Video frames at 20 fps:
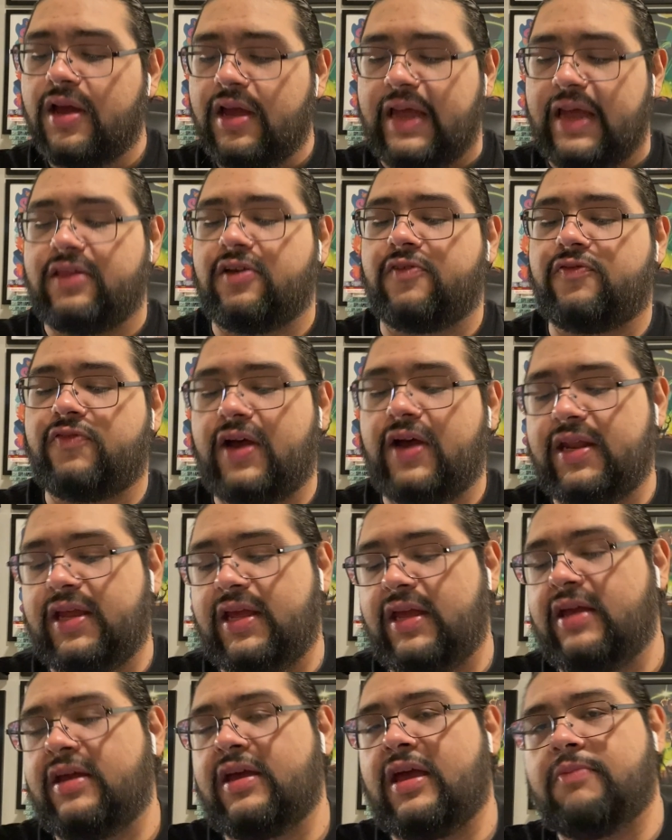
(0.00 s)
and they're
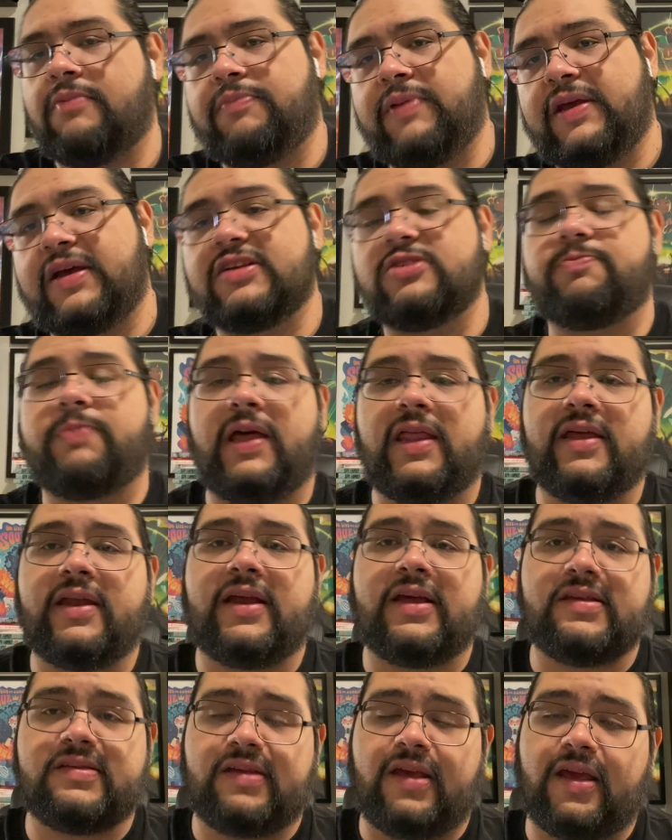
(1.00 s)
fighting. And because Bêlit
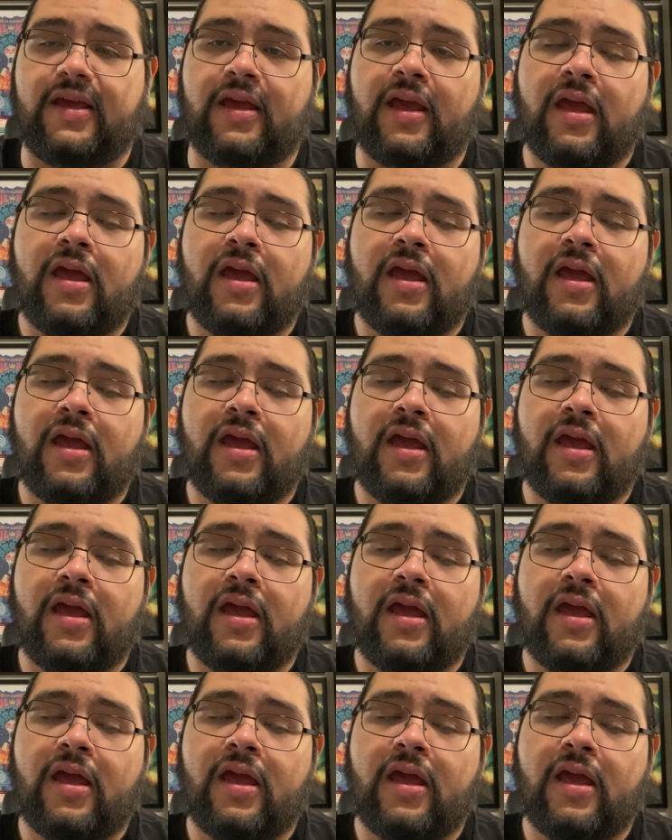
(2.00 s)
is a